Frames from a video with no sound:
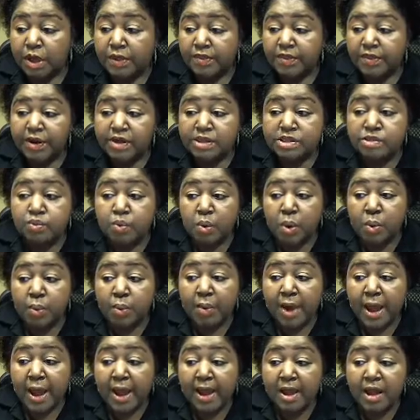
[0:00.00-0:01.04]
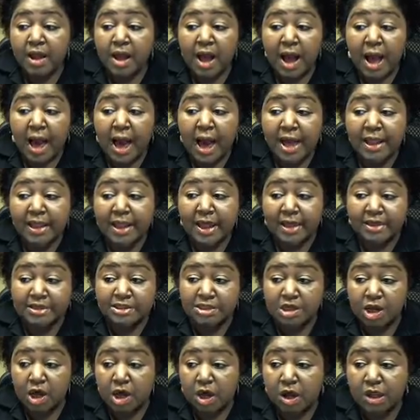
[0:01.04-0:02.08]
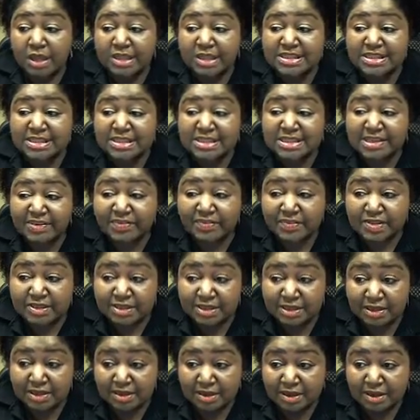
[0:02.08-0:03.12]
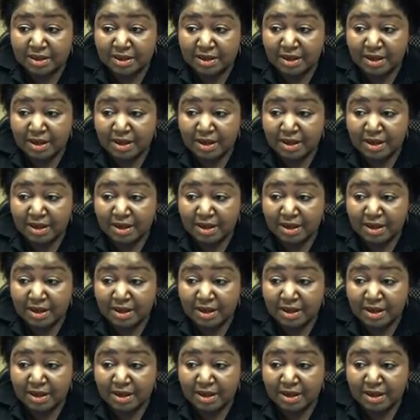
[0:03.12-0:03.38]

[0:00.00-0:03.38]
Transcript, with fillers: There's what I, I like to call a sifting.